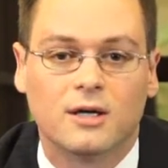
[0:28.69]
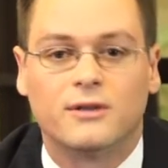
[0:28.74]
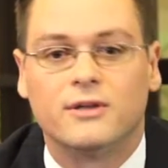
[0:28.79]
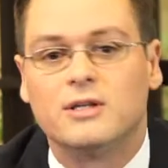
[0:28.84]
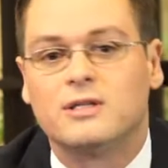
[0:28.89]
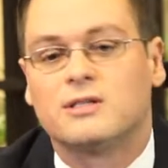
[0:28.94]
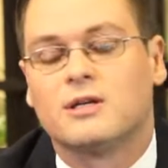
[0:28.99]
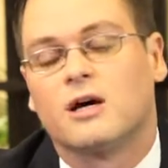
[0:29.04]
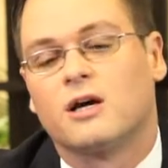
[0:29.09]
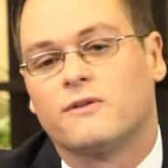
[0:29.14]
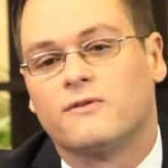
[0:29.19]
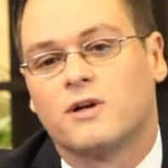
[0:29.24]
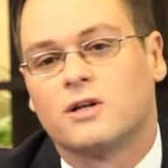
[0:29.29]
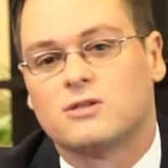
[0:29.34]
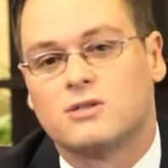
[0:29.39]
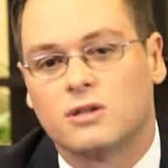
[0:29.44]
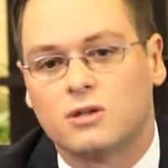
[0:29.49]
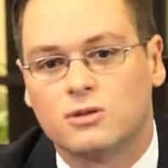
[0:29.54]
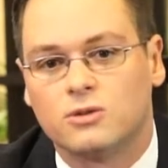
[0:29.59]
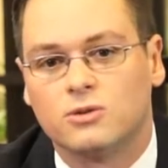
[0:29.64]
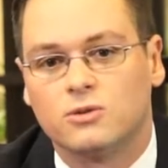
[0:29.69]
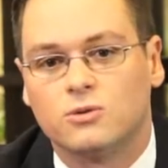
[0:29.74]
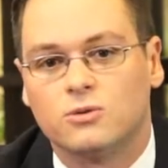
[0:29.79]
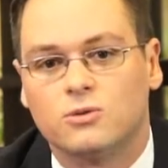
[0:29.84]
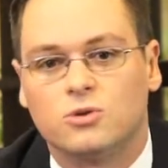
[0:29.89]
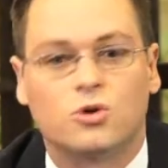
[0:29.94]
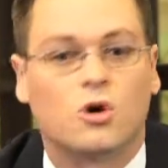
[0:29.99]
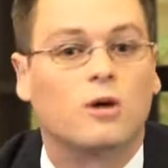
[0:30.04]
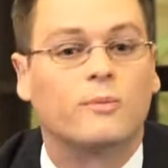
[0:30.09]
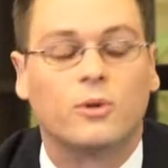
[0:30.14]
These side effects
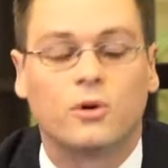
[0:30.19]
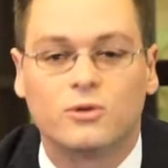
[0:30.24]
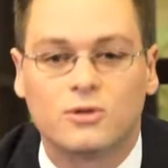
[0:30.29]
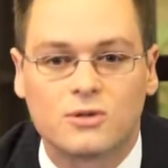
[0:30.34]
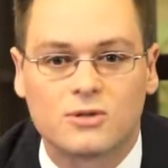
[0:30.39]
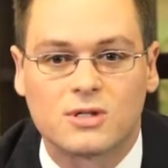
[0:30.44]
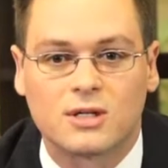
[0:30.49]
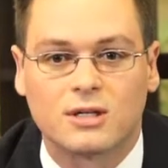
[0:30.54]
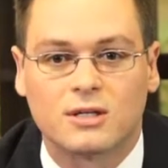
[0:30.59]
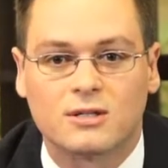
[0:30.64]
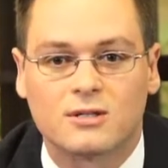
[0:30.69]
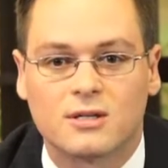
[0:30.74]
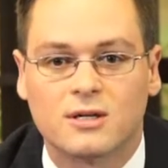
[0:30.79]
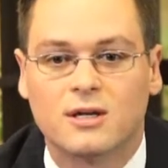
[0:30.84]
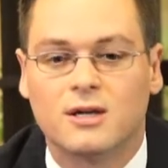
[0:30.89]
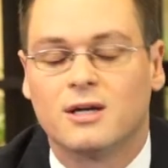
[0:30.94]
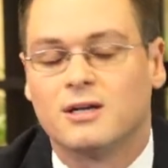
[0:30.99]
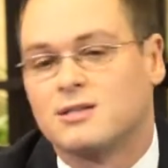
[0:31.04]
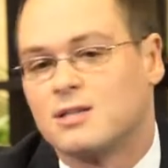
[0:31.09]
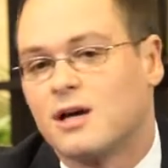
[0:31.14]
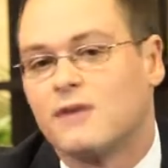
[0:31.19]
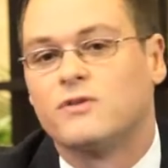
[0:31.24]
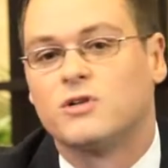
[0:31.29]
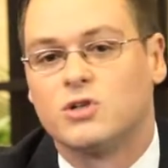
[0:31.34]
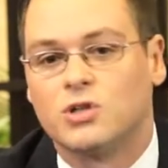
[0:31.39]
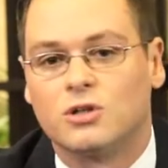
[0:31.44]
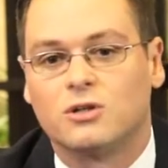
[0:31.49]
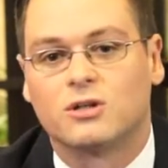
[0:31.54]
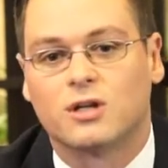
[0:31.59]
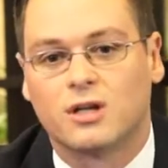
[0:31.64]
include jawbone disease,
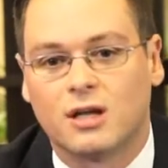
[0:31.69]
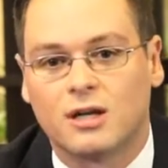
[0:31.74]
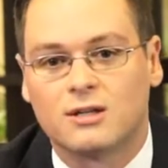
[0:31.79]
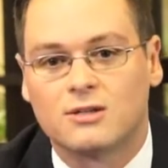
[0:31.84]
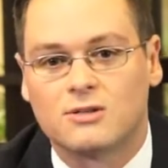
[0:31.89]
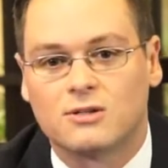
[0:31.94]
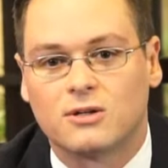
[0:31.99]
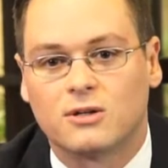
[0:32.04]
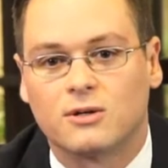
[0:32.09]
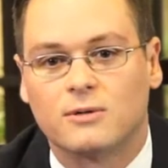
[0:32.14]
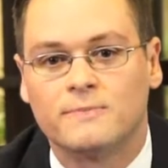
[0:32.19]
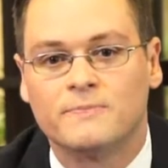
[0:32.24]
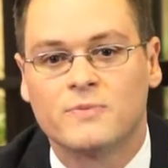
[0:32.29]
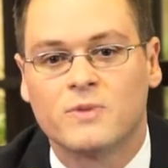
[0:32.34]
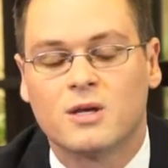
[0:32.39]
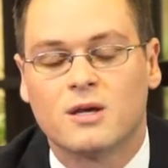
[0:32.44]
esophageal cancer,